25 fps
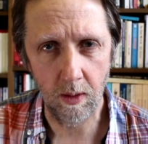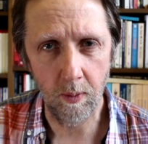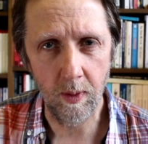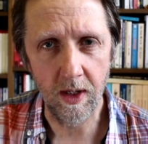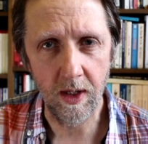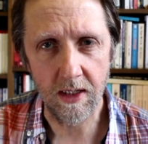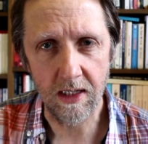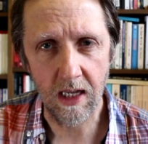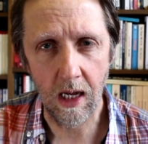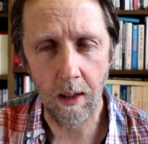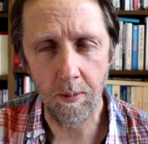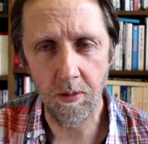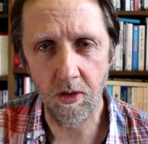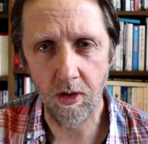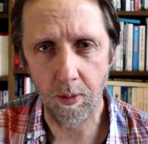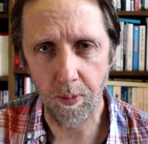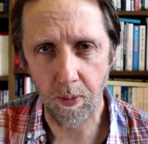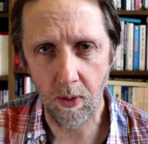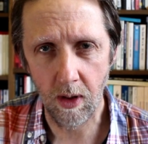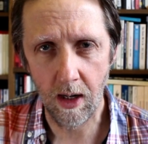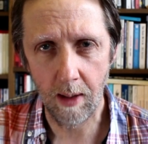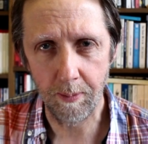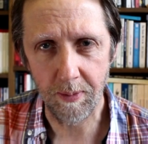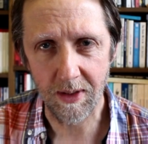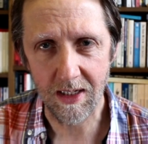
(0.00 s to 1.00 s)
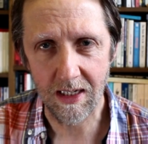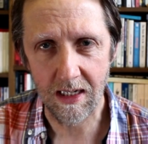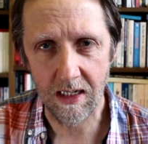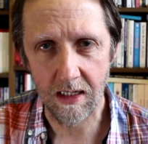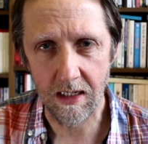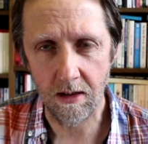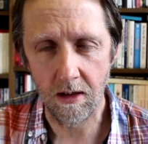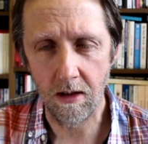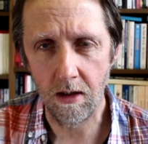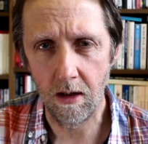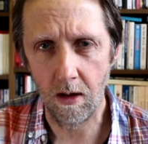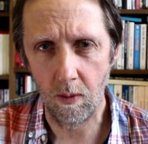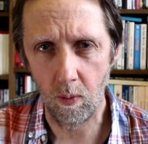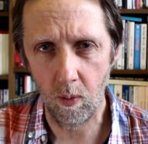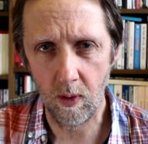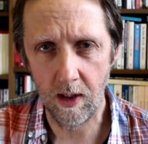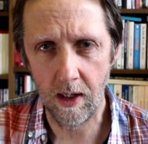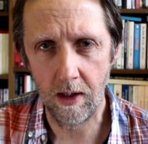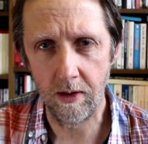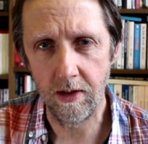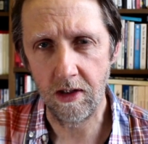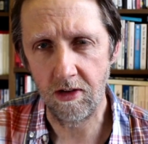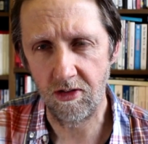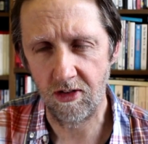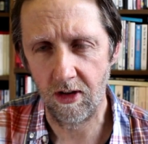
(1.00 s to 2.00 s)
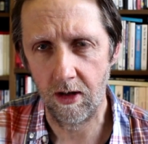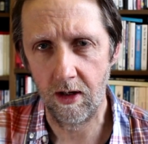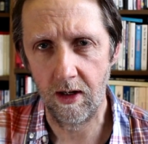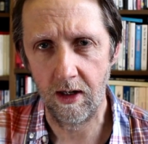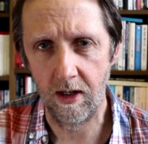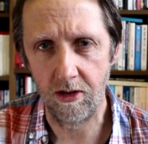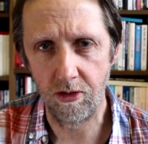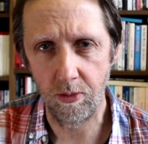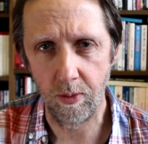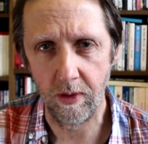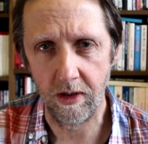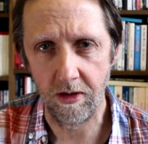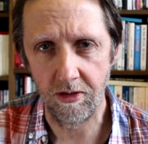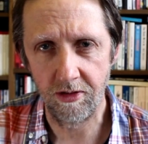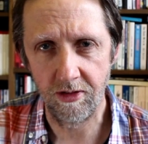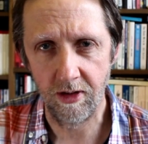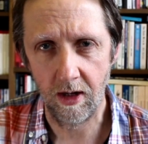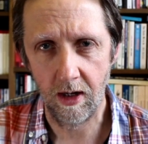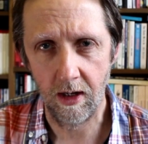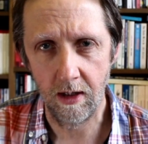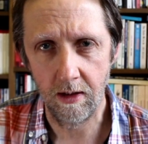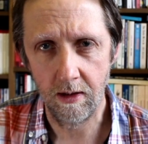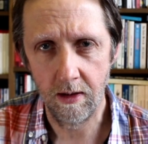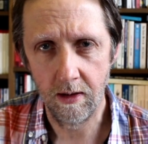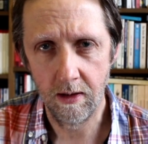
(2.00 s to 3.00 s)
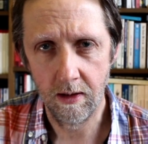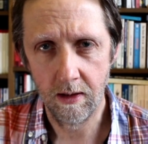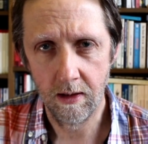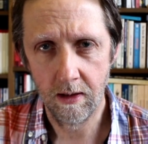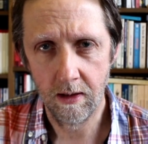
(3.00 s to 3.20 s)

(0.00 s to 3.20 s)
when it came to the propaganda around its alliance with Assad.